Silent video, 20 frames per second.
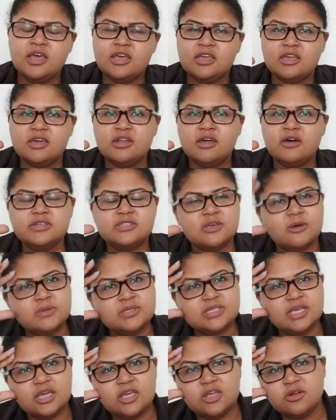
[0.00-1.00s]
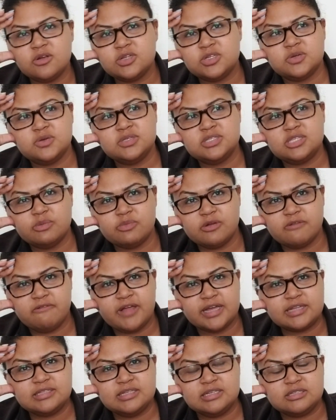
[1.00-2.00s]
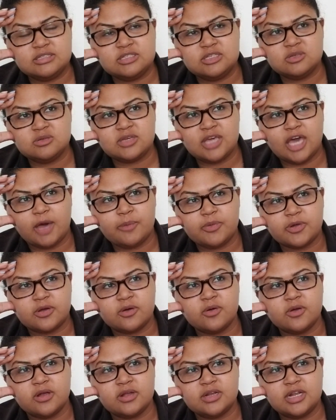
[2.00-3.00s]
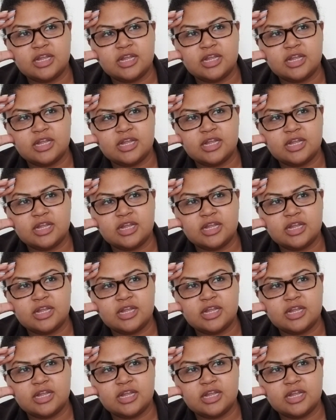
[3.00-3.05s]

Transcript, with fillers: You know, it's almost like you're doing some reflecting to Capricorn.